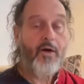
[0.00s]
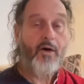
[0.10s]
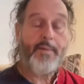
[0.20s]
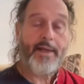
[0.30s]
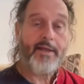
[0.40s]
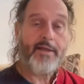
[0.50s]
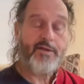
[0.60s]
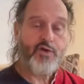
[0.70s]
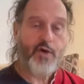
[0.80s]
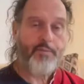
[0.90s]
Or make it
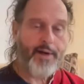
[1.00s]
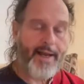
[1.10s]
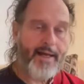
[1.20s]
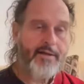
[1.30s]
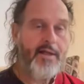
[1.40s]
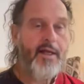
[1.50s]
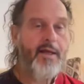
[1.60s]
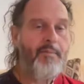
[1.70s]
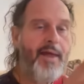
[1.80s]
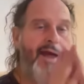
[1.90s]
into a prayer.
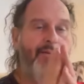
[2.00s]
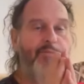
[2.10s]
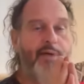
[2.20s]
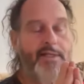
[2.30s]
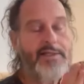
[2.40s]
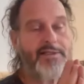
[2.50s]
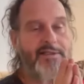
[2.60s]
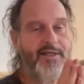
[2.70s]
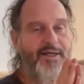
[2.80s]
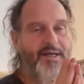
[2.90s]
May I
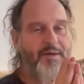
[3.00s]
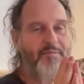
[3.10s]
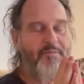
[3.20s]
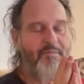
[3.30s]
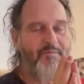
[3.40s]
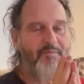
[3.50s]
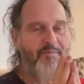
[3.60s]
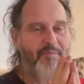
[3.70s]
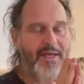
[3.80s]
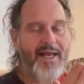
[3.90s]
please
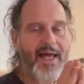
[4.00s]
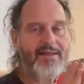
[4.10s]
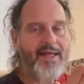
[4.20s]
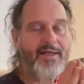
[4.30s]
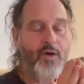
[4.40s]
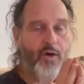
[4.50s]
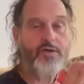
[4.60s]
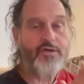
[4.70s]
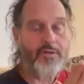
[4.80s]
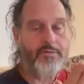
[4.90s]
be like that
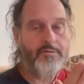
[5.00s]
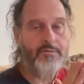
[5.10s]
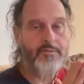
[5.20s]
also.